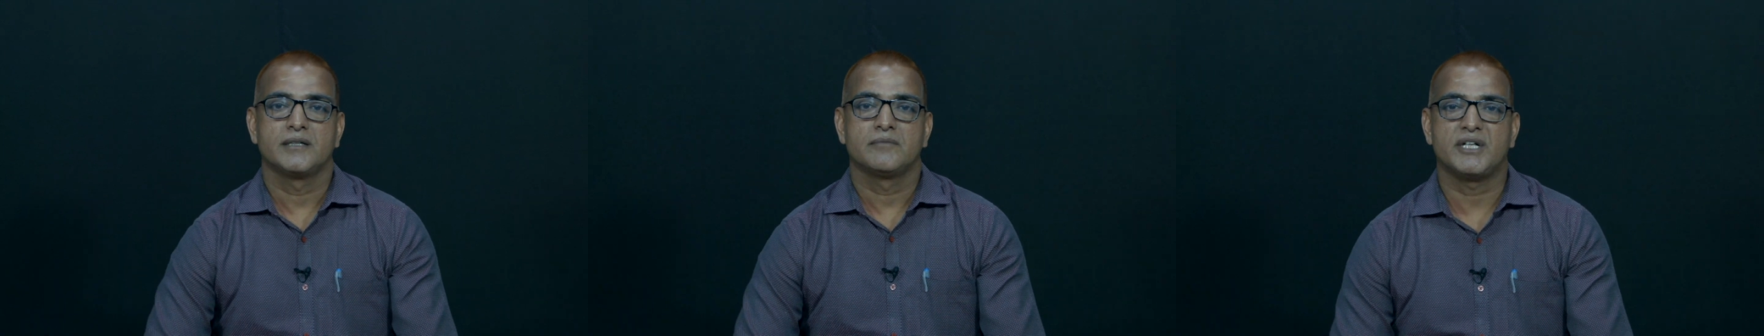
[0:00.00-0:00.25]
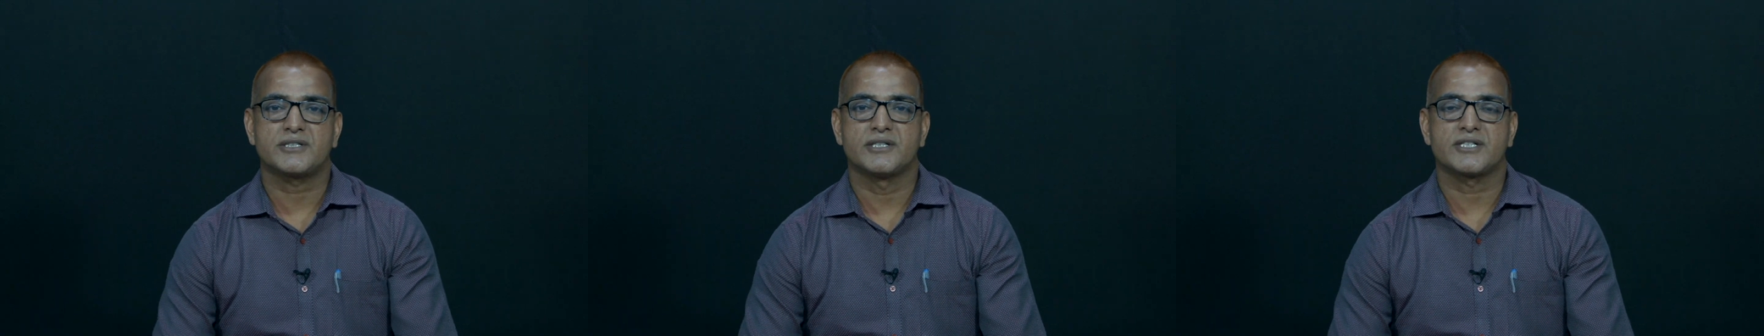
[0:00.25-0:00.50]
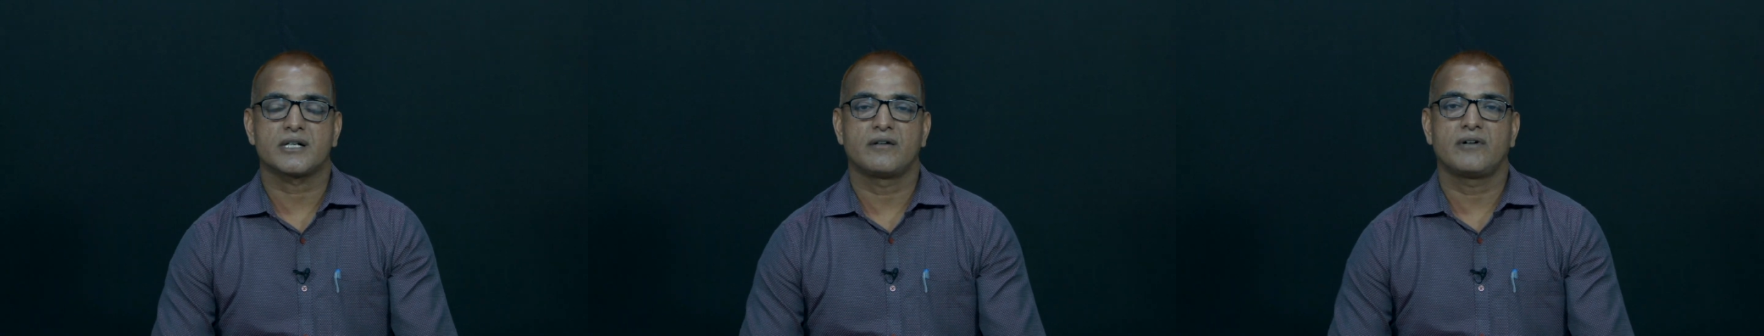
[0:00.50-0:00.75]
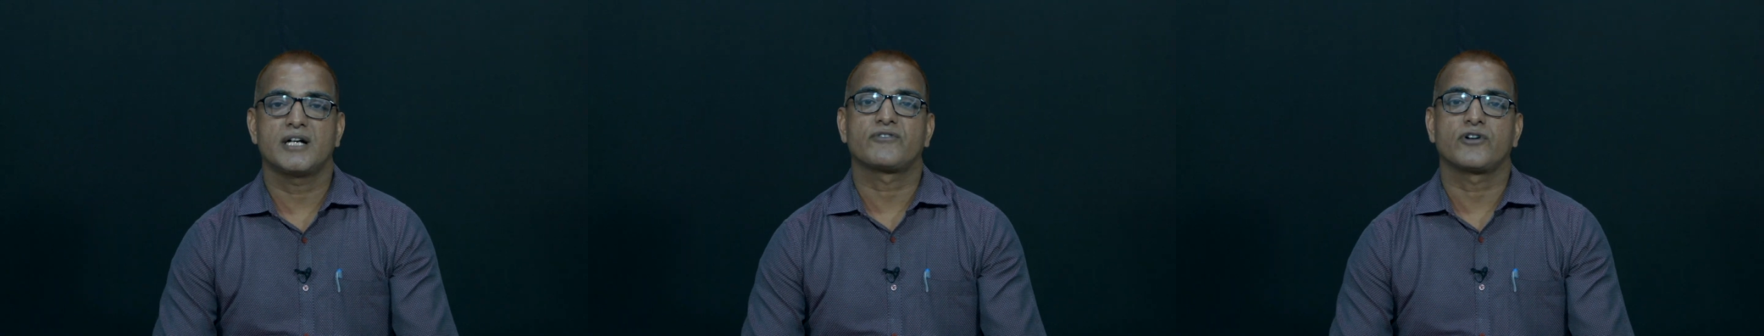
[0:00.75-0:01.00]
Best Teacher
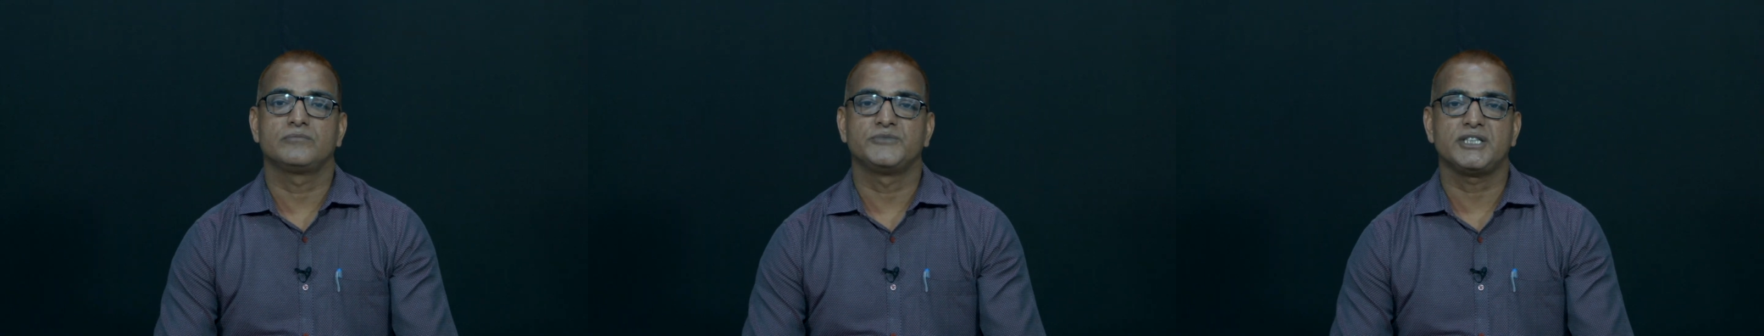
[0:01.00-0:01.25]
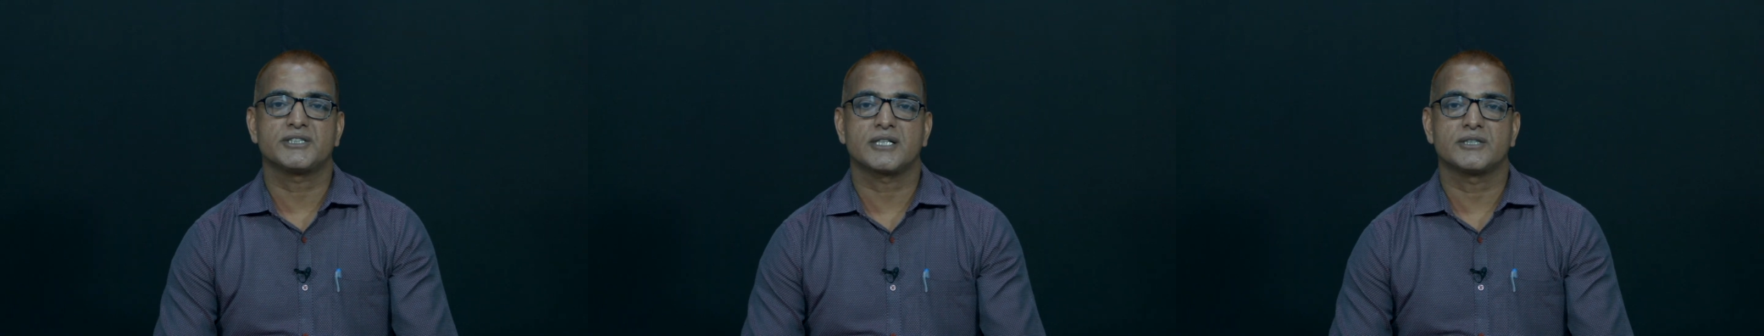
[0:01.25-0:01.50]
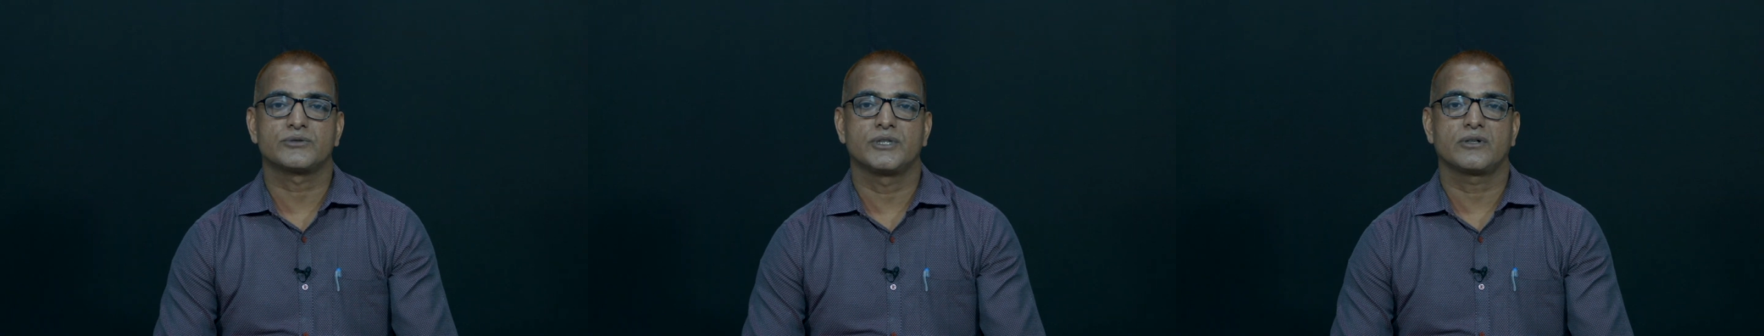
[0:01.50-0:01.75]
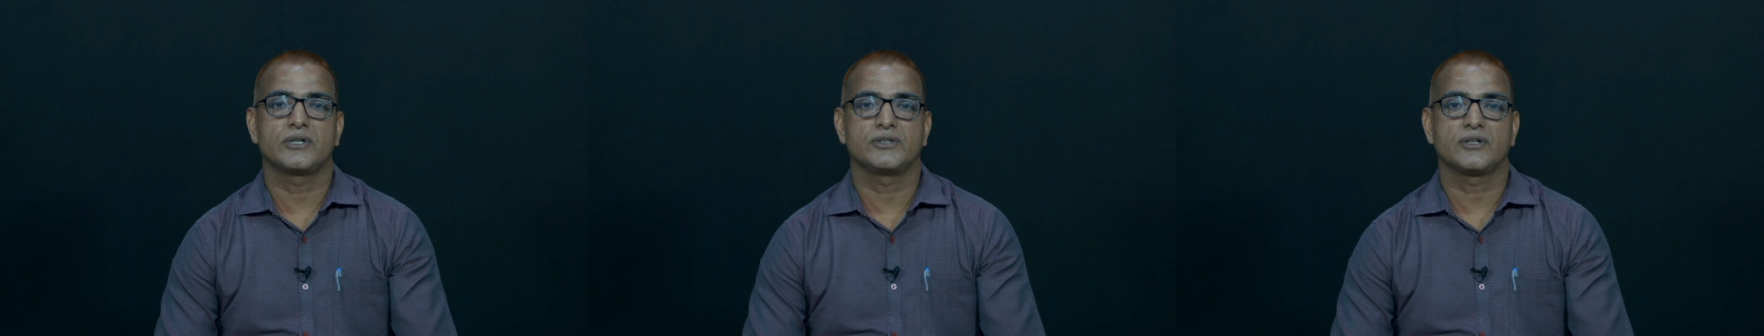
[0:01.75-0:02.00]
Award from GHRCE
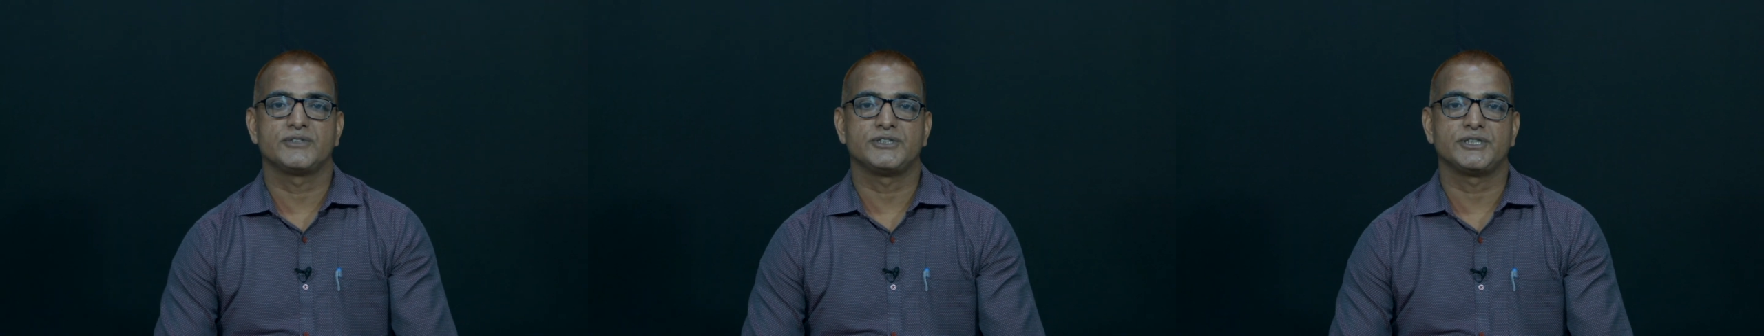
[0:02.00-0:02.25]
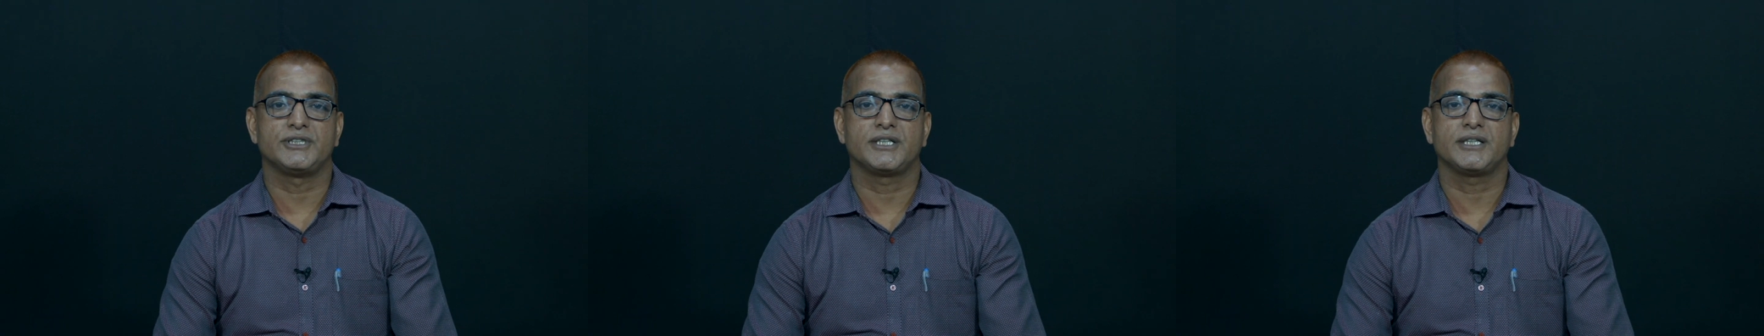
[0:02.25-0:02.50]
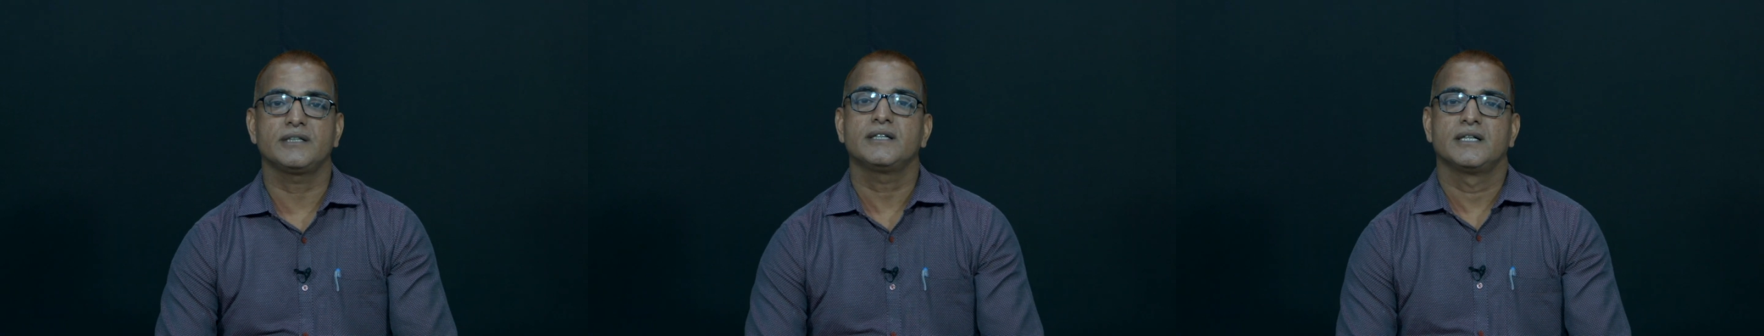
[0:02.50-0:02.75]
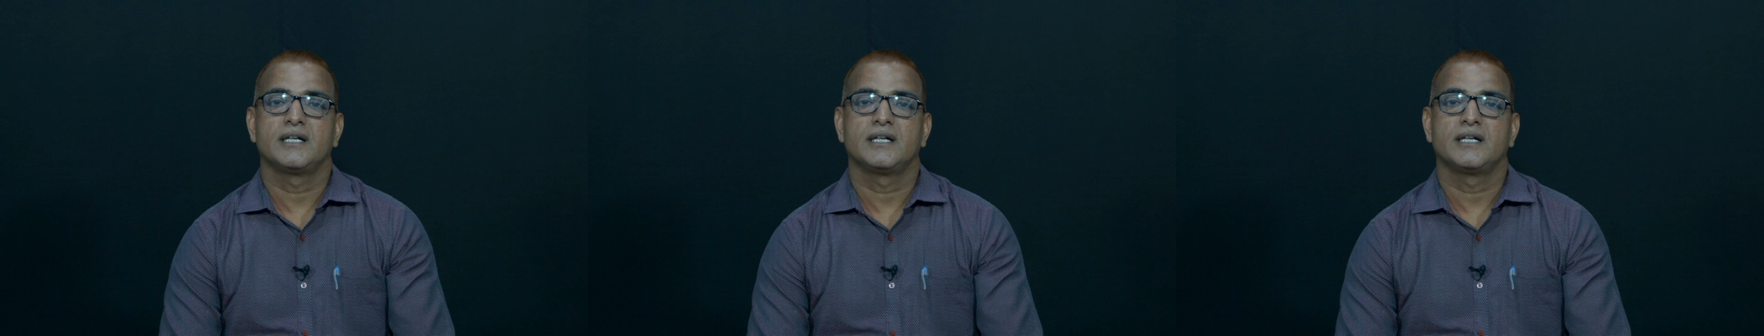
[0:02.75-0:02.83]
College of Engineering.